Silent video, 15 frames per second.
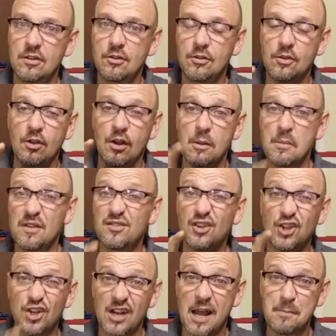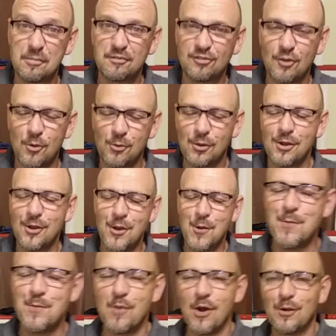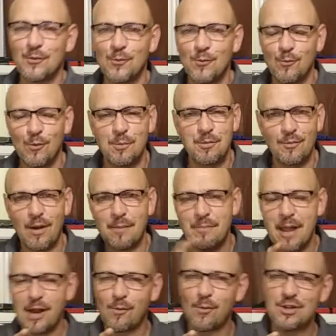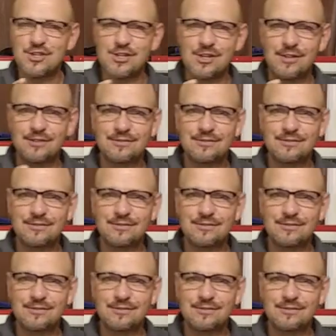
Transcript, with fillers: You're going to miss a good episode. But we'll be right back with you.